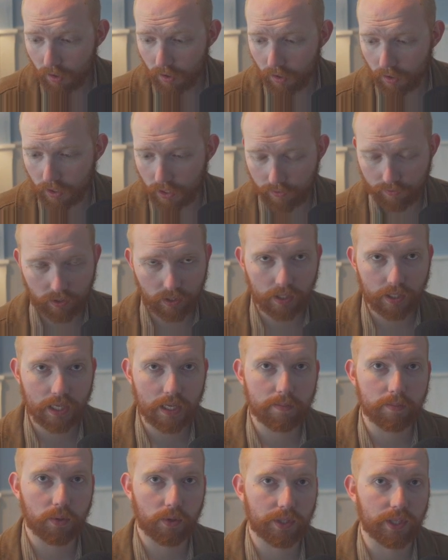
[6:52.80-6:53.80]
give it the
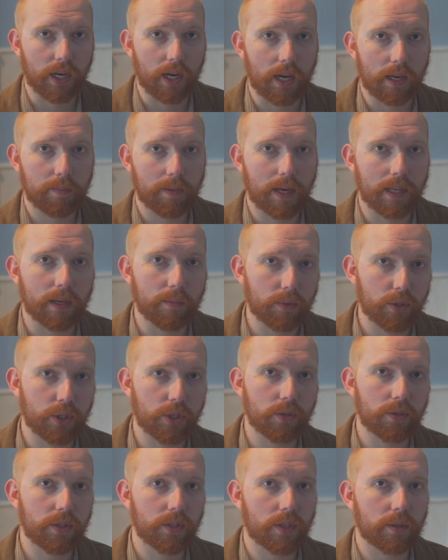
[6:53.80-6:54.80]
debug type and it
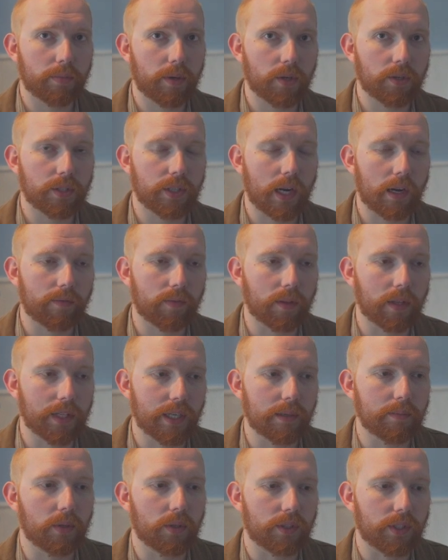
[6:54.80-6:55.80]
produces the prototype from the
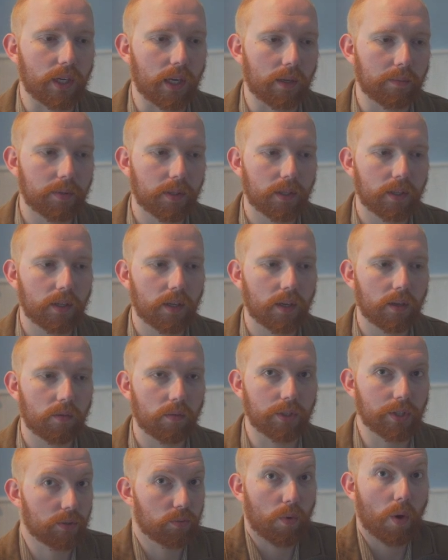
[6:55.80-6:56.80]
debug type,
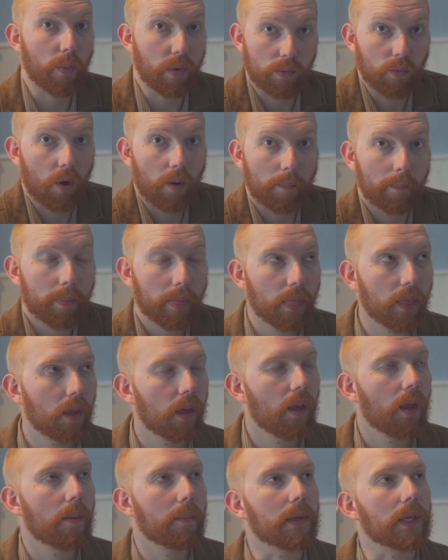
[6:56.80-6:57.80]
which is what we want.
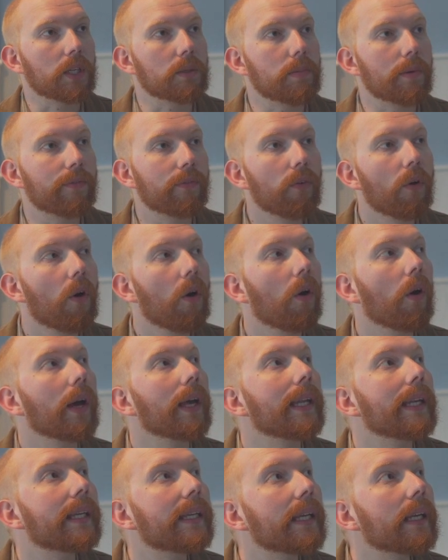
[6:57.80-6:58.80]
Because before
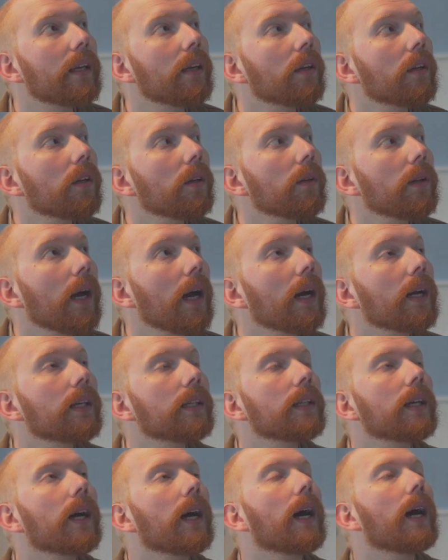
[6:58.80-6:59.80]
it didn't do
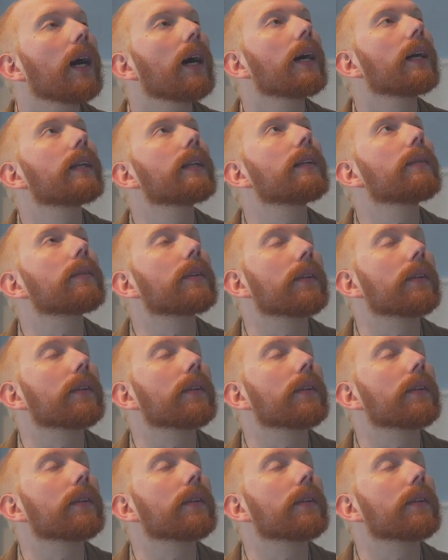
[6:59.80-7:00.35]
that and it was